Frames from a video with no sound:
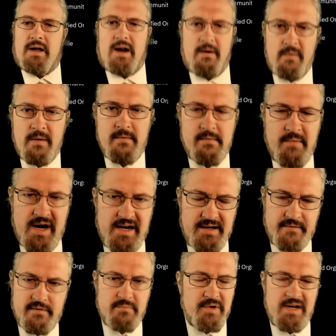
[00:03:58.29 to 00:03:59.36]
And I want to remind
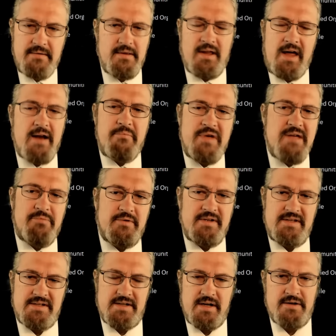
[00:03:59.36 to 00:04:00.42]
everybody, a lot of people in
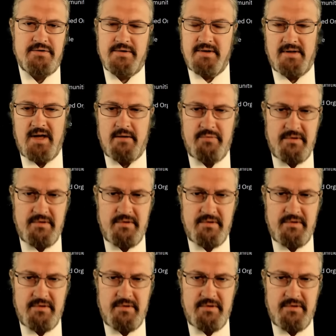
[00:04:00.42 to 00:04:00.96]
this country and a lot of